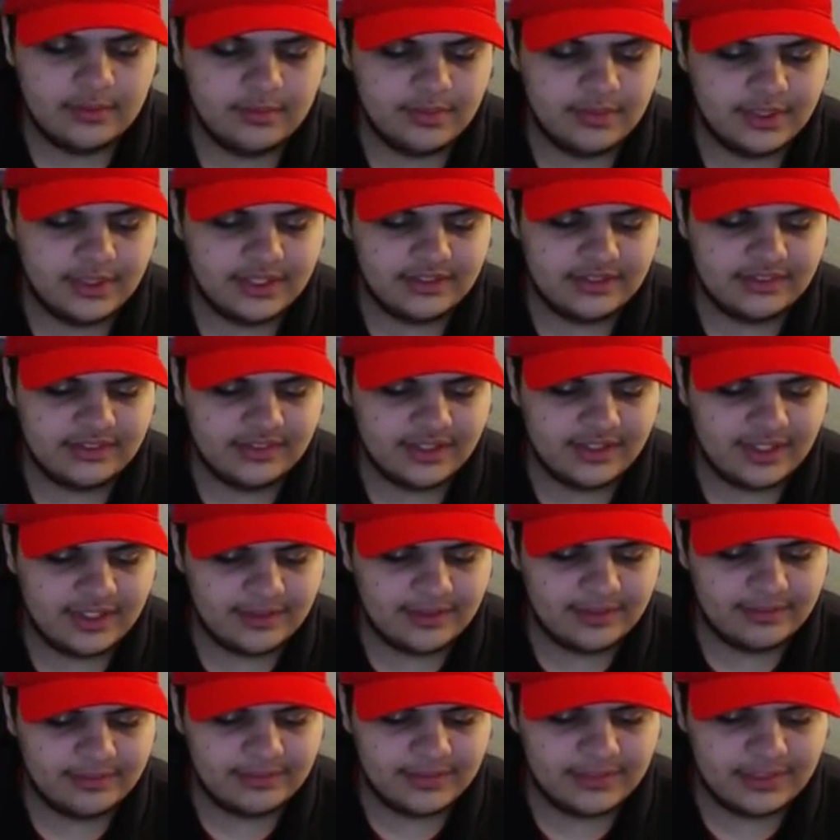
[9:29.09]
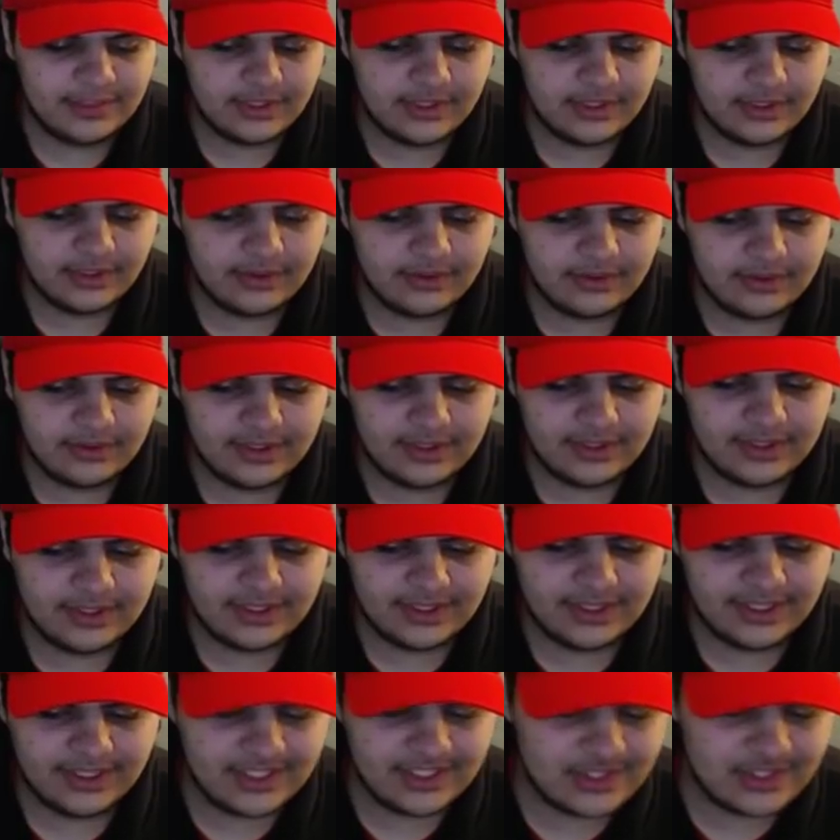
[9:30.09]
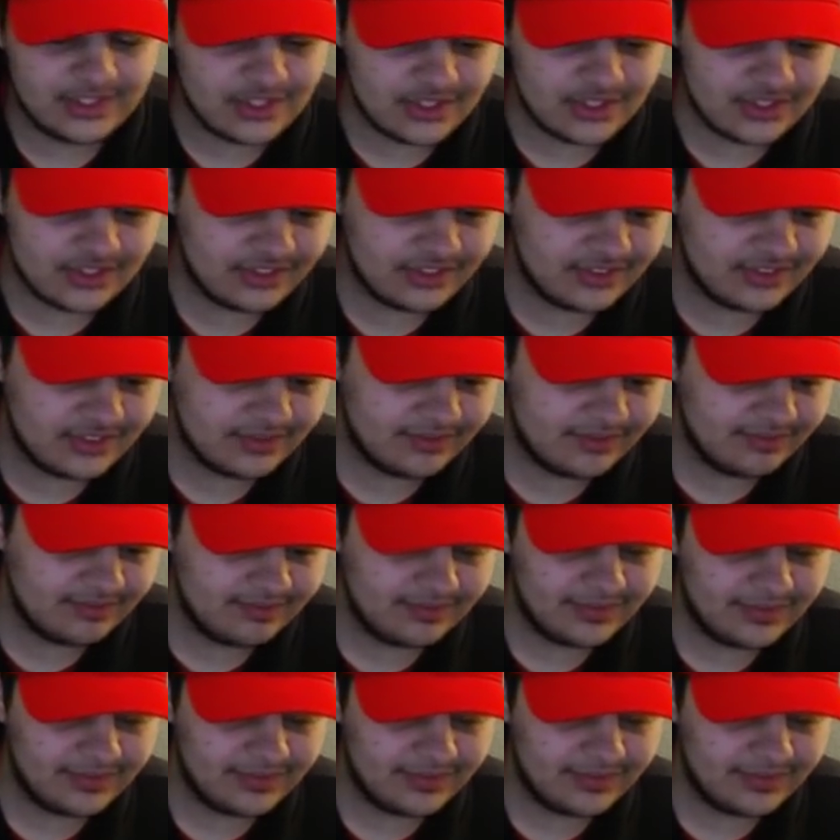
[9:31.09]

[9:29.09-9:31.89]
But, you know, it's just,